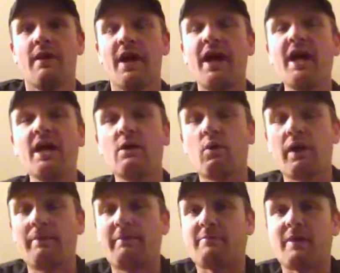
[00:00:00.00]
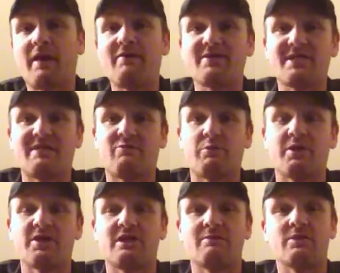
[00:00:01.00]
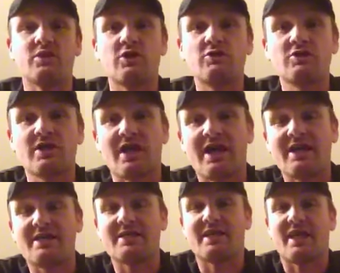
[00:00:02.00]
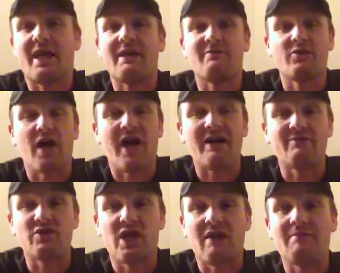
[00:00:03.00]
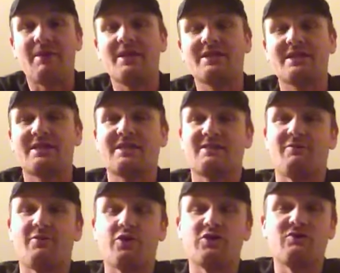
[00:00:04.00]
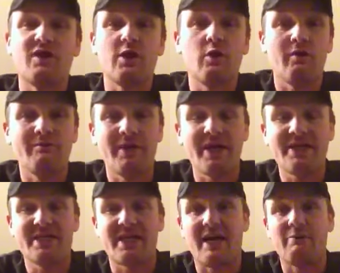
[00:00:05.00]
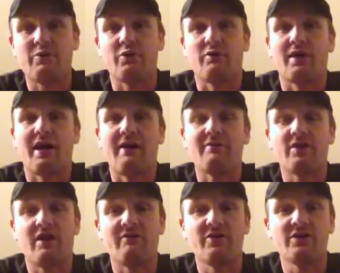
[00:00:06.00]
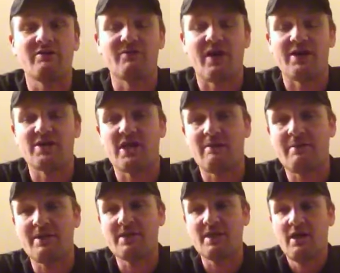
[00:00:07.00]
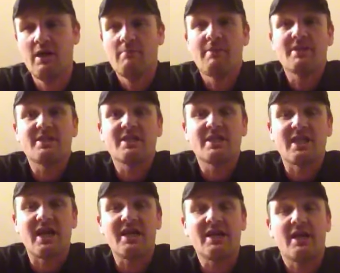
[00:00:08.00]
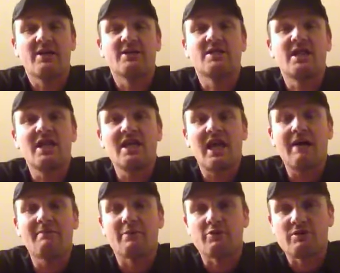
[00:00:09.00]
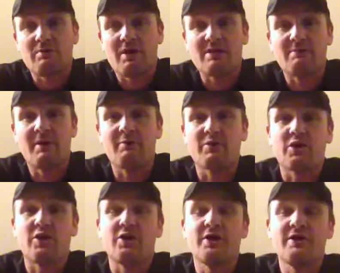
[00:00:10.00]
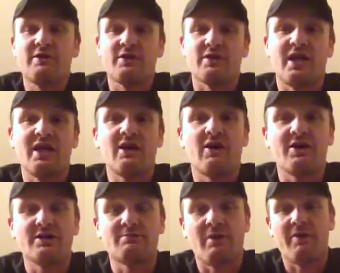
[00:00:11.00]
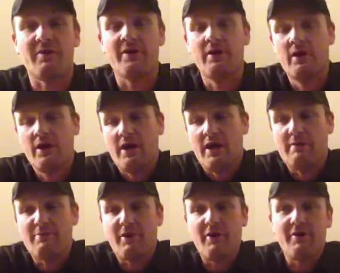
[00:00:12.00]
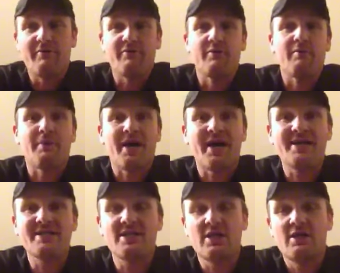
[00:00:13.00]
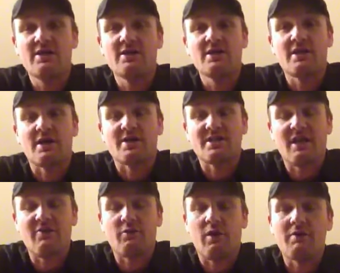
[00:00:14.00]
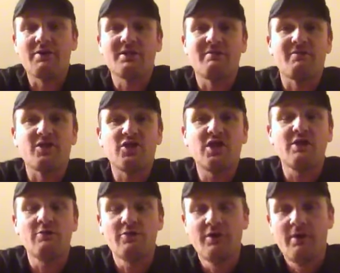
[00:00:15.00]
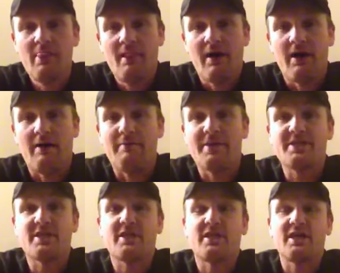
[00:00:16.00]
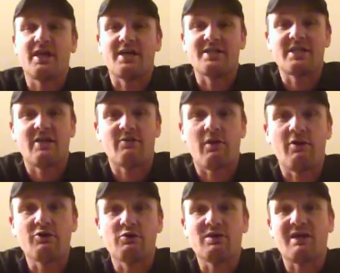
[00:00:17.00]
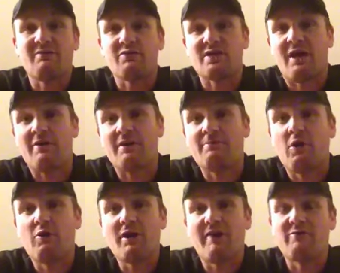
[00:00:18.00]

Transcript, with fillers: Hey, what up, everybody? This is Stevie Breech coming to you. Tonight is the night of Night of Champions, and this is the first video of many tonight with your live coverage of Night of Champions. Basically, tonight, Dean Ambrose made his big return to take on his brother and partner from the past, uh, Seth Rollins of The Shield. Uh, basically, uh, Seth Rollins was left without an opponent.